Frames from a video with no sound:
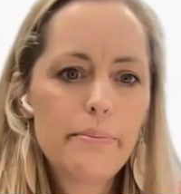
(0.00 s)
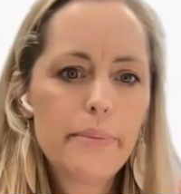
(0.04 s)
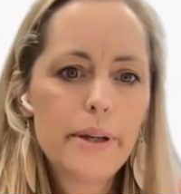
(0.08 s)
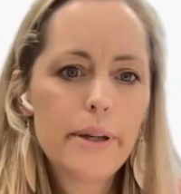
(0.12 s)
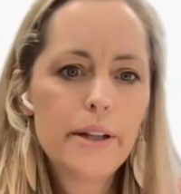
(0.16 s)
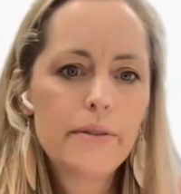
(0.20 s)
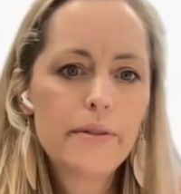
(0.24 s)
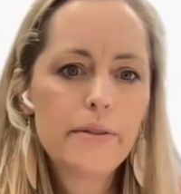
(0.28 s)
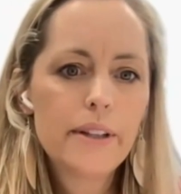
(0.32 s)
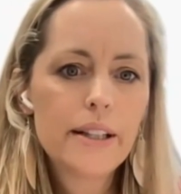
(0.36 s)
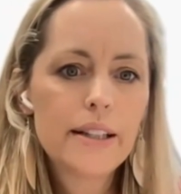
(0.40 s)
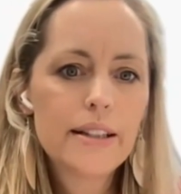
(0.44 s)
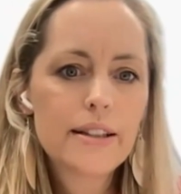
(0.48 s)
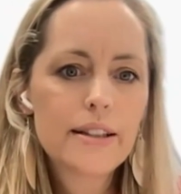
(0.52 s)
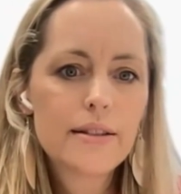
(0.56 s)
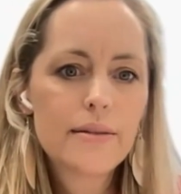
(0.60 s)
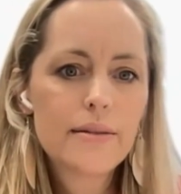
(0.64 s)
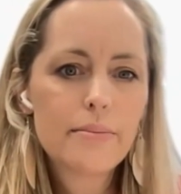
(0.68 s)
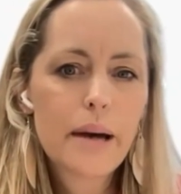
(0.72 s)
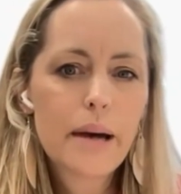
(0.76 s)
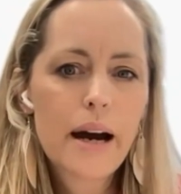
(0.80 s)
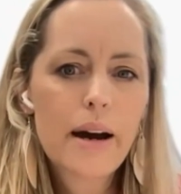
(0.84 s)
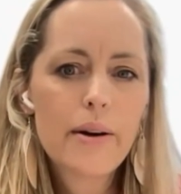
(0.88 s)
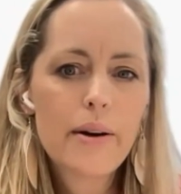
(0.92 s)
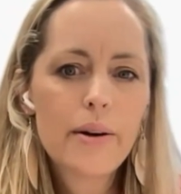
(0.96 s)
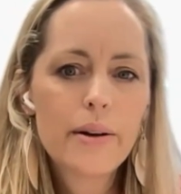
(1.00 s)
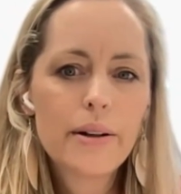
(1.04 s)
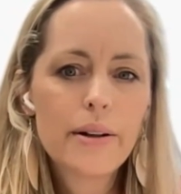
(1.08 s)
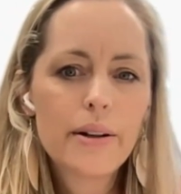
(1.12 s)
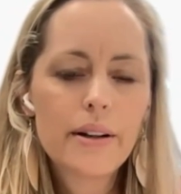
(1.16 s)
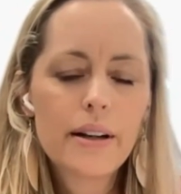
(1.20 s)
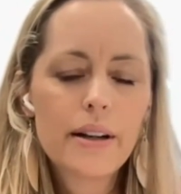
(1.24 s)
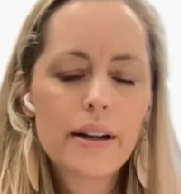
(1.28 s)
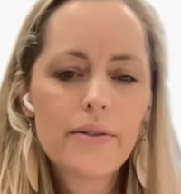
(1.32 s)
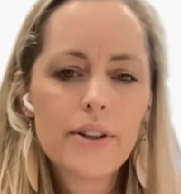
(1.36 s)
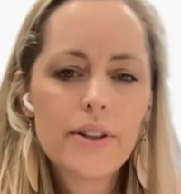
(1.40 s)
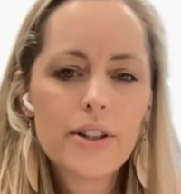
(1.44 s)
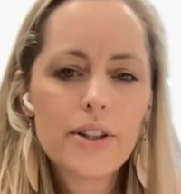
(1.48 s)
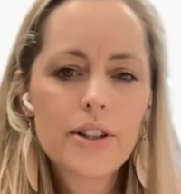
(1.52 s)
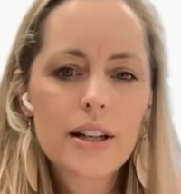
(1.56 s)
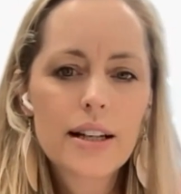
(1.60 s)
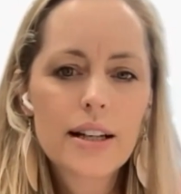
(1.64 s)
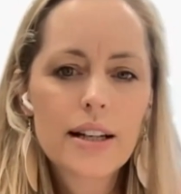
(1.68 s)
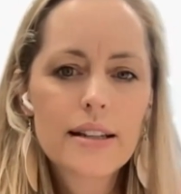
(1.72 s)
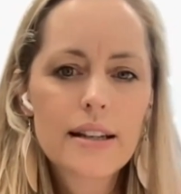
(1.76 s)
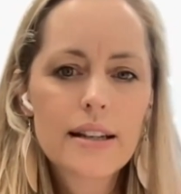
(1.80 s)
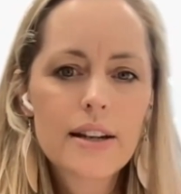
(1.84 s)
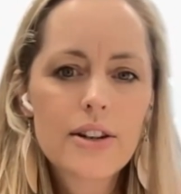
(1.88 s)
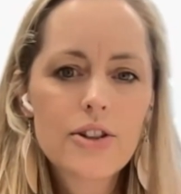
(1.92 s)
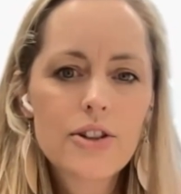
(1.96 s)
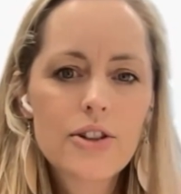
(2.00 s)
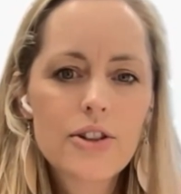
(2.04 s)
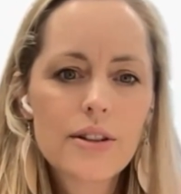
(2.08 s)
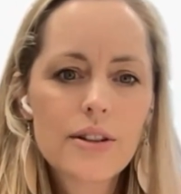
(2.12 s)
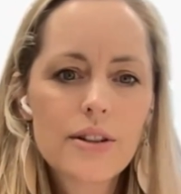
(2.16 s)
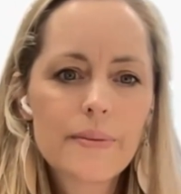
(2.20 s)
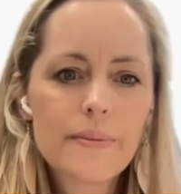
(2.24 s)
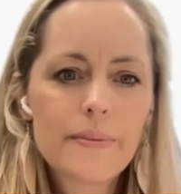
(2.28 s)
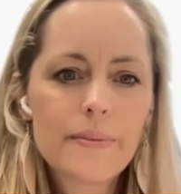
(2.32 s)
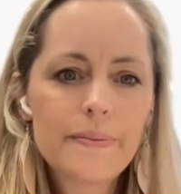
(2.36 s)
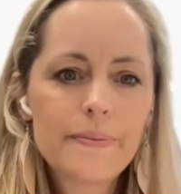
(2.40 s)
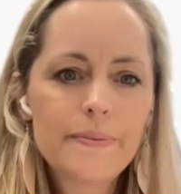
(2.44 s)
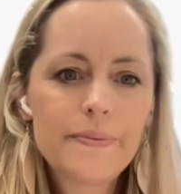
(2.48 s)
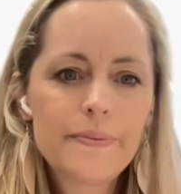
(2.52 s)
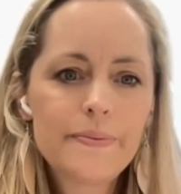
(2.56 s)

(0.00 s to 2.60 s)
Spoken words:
bit of it to power a visualization.